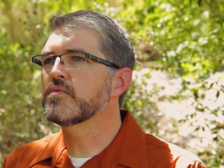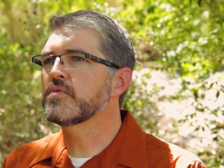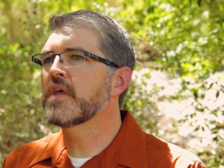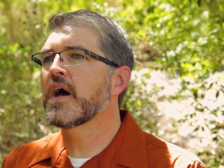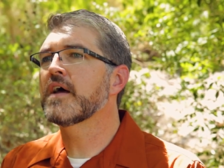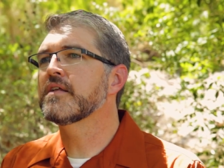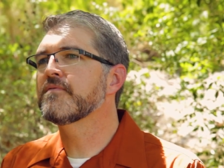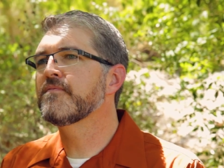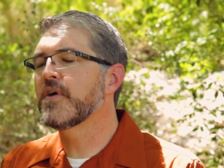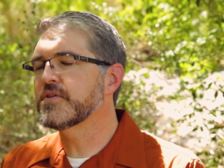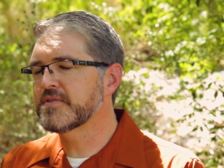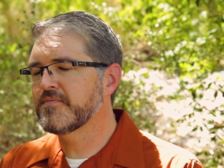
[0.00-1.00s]
not
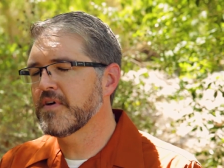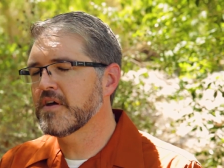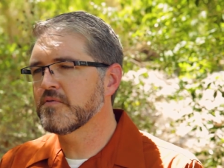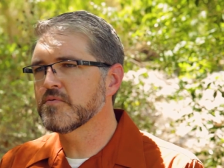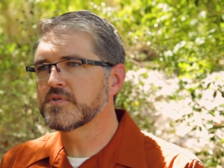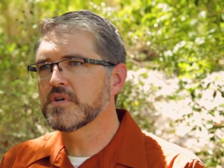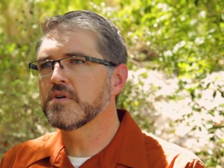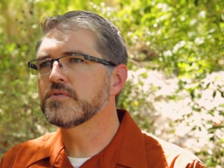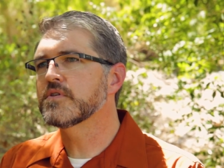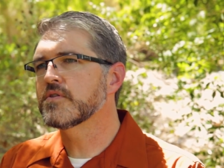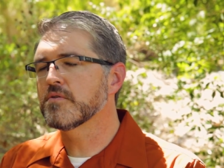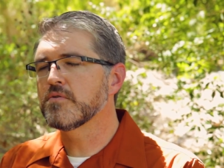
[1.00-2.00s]
falsifying
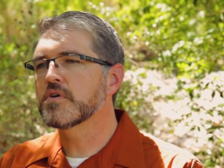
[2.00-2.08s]
results, that they're